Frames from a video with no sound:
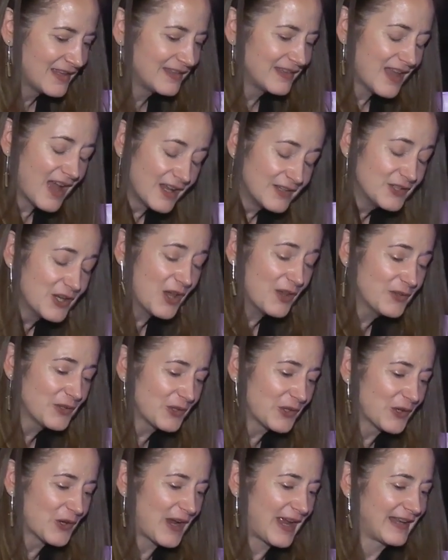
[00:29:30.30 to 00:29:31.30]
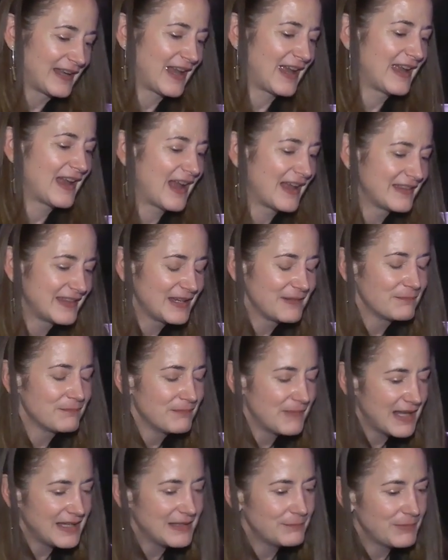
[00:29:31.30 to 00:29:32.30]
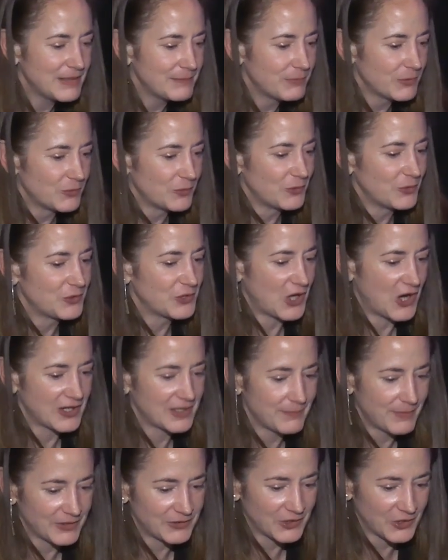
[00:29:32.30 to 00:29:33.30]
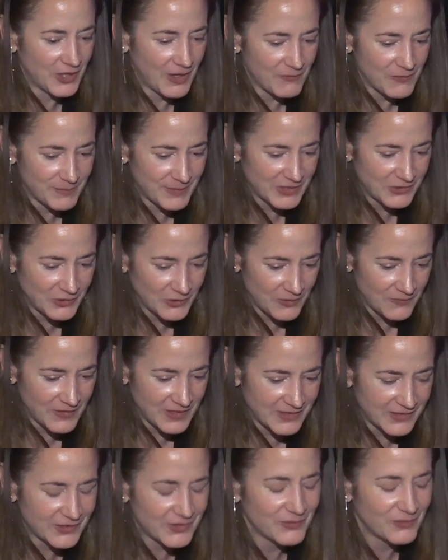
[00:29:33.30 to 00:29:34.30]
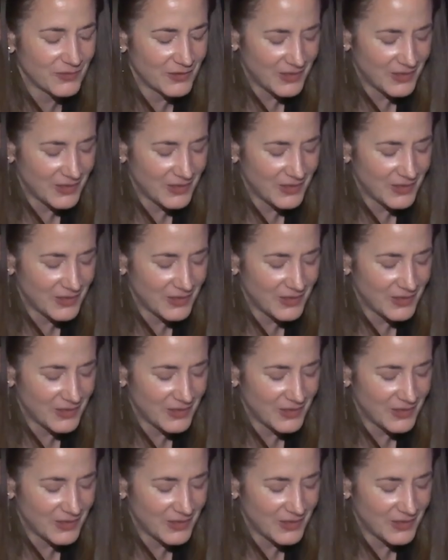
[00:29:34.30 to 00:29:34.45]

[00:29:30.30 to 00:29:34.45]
Another, and I think many people who talk about their government service